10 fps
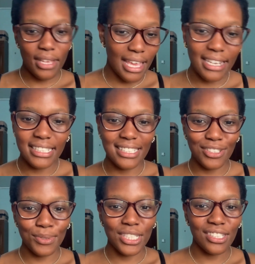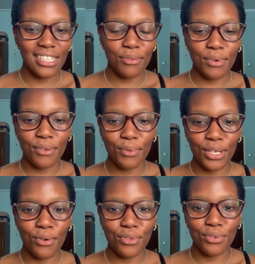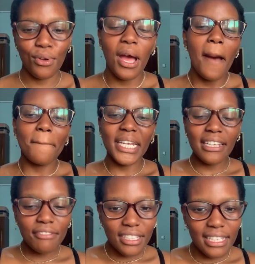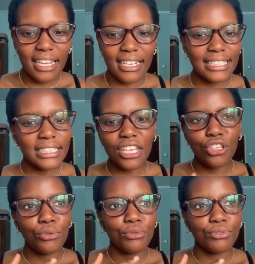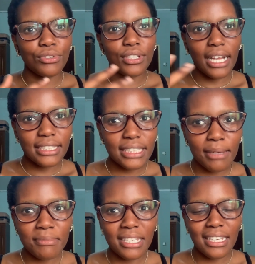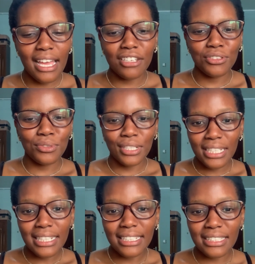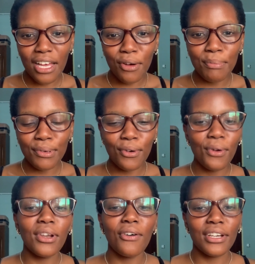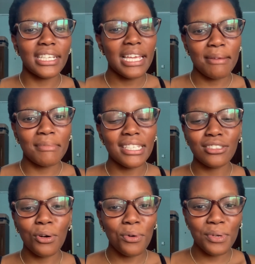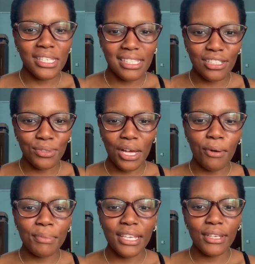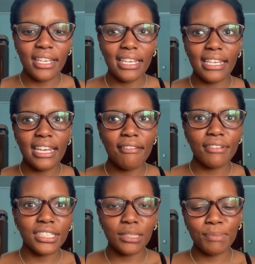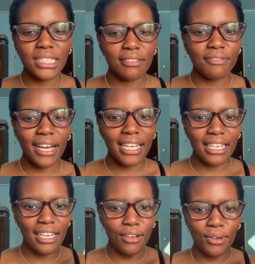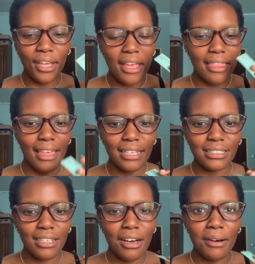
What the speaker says: any situation that we go through. But even then, let's say you've done something and you need his help, call on him. He's always there to help. He never specified here that